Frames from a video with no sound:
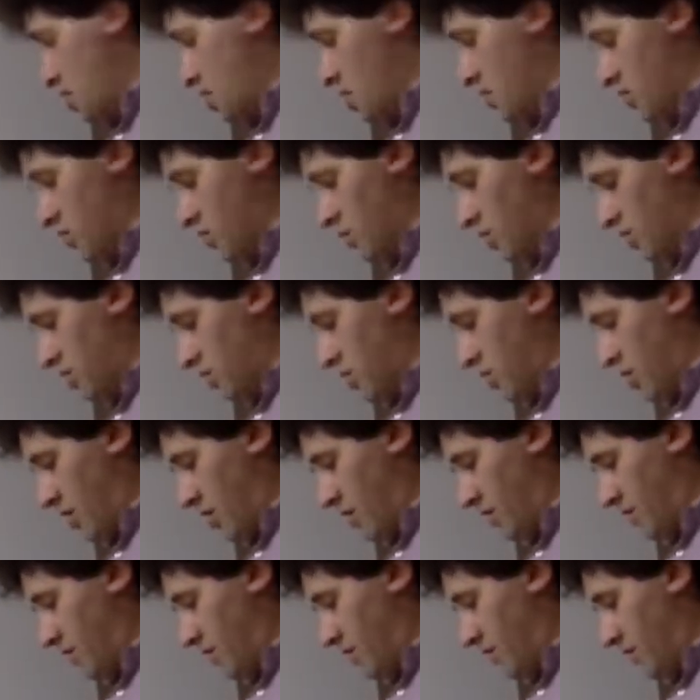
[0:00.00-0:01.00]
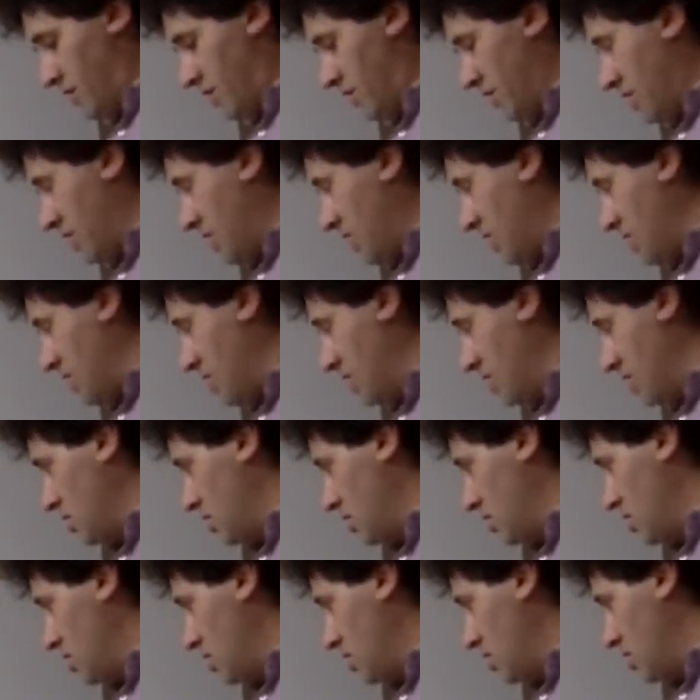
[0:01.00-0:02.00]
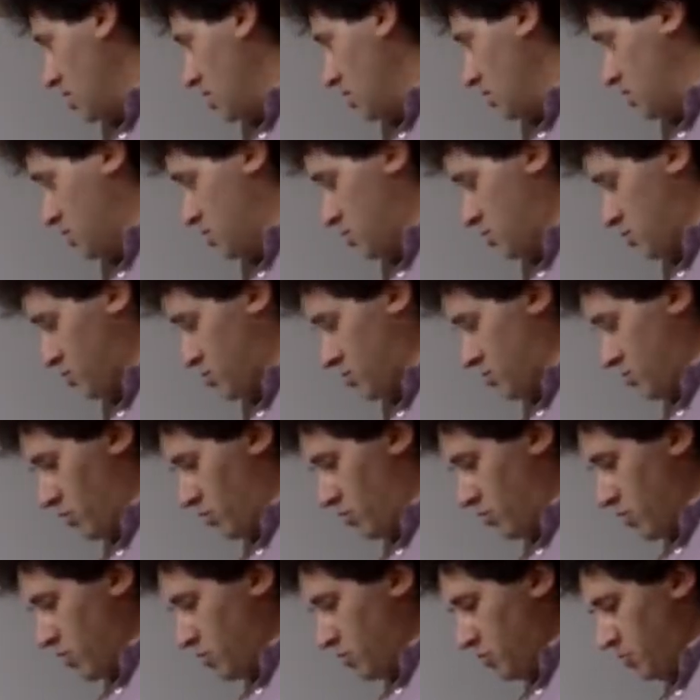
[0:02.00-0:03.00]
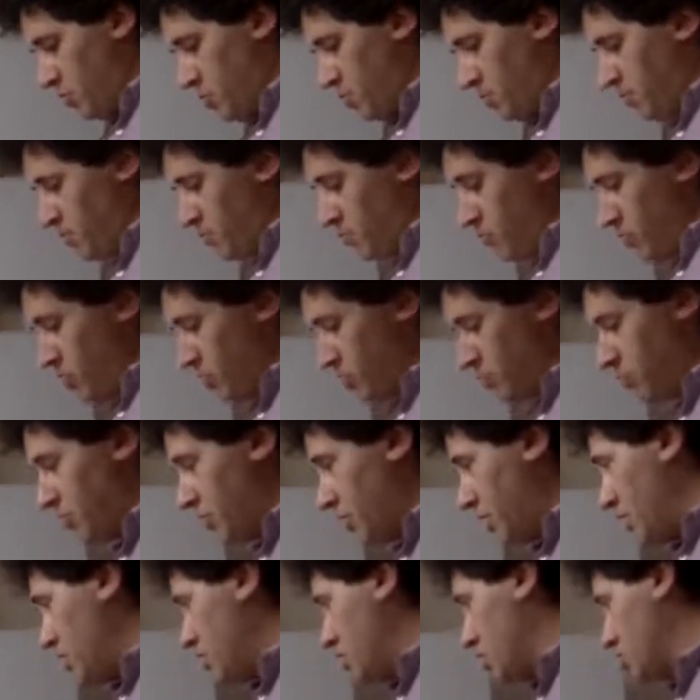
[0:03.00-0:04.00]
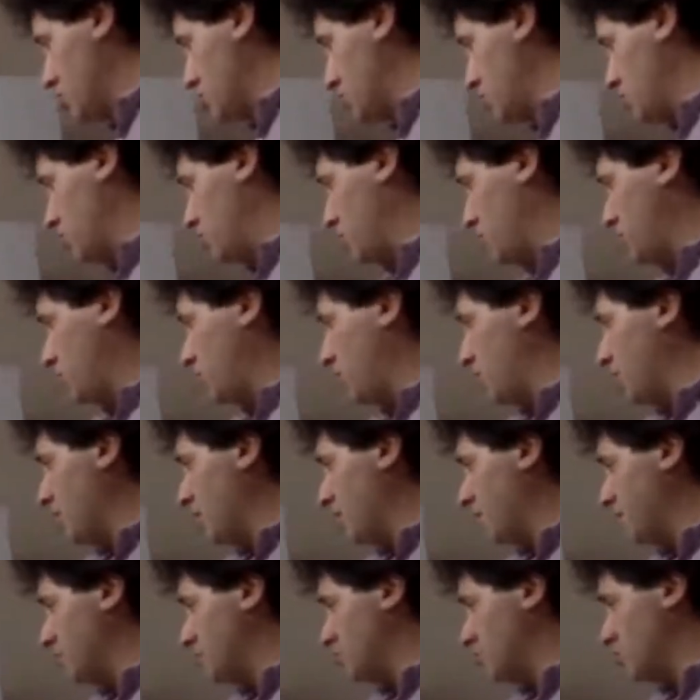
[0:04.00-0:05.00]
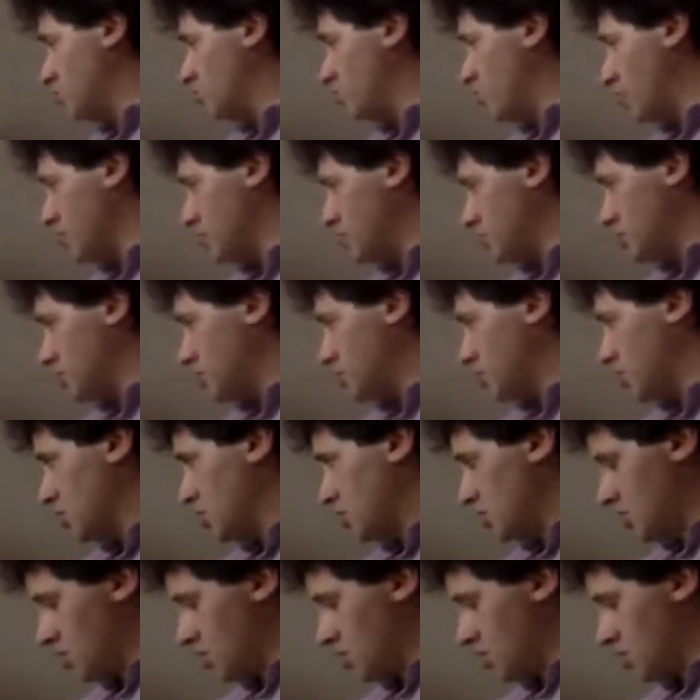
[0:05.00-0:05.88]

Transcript: and we'll get payoffs of 10 and 13. Which payoff is to which